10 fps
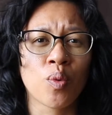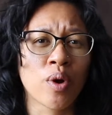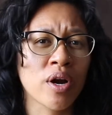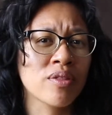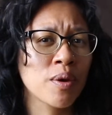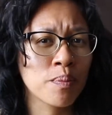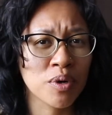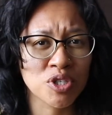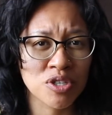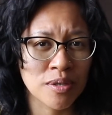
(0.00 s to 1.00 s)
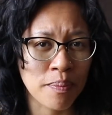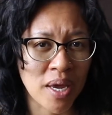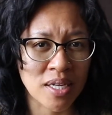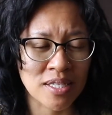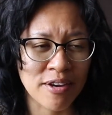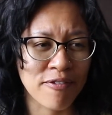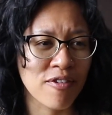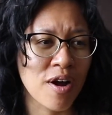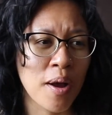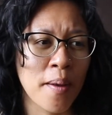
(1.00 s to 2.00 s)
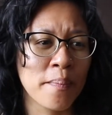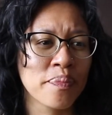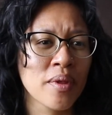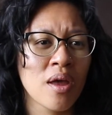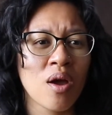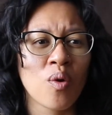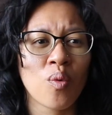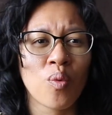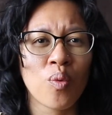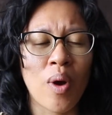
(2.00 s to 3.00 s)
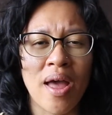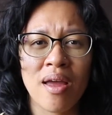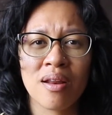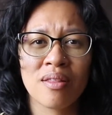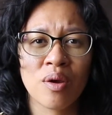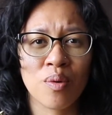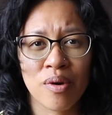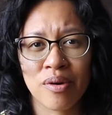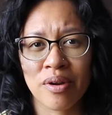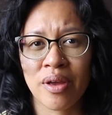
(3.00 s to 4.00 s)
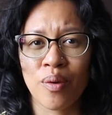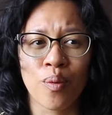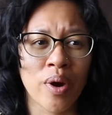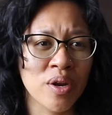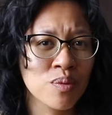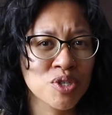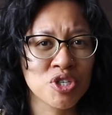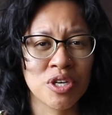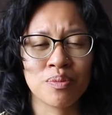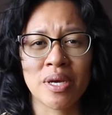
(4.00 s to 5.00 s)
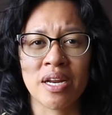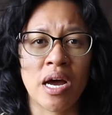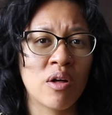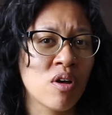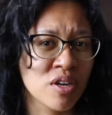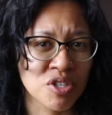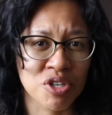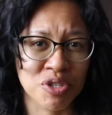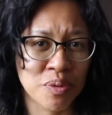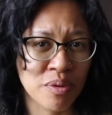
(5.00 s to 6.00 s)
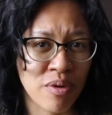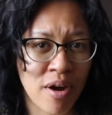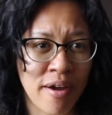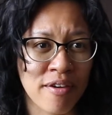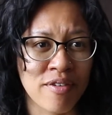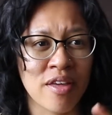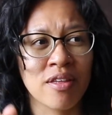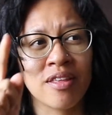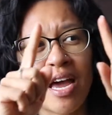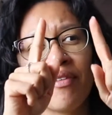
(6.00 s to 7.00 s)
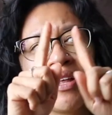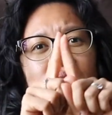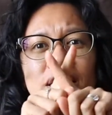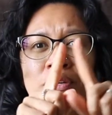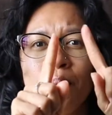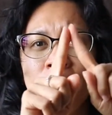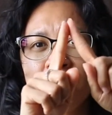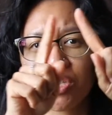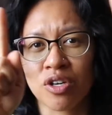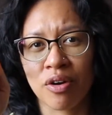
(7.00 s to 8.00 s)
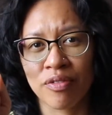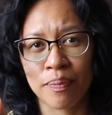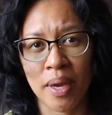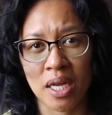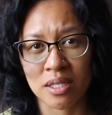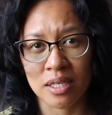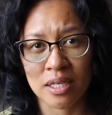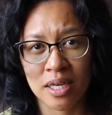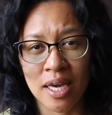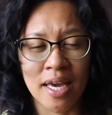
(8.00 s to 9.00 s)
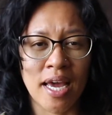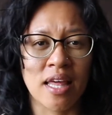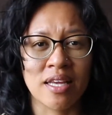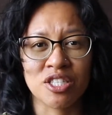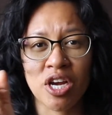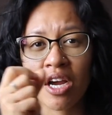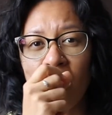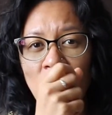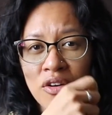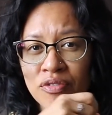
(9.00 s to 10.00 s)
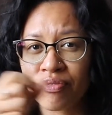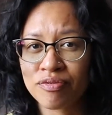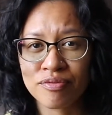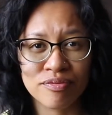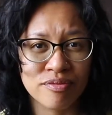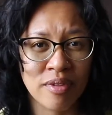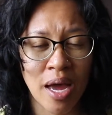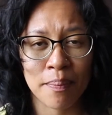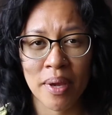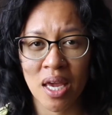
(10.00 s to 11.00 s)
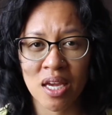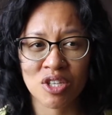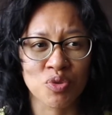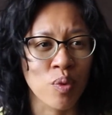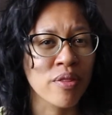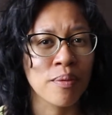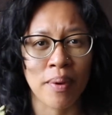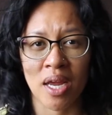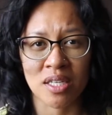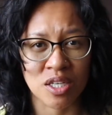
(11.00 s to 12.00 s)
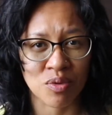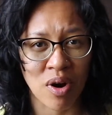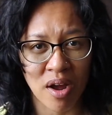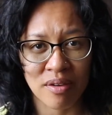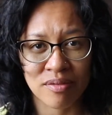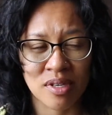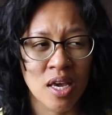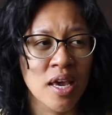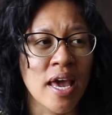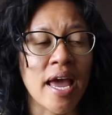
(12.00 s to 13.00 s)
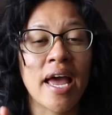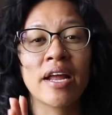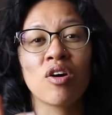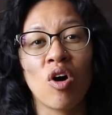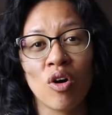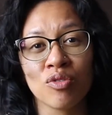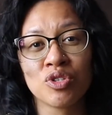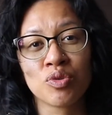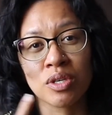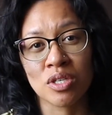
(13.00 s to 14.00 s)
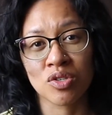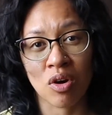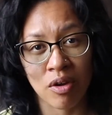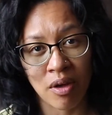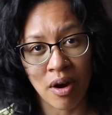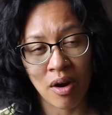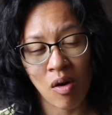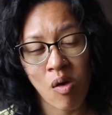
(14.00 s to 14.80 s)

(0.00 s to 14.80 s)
where they purchased the painting from, when they ordered it, when it was shipped, and how long it took to arrive. And then they have like a little picture of the painting and they check off that page when the painting arrives and all the drills are there.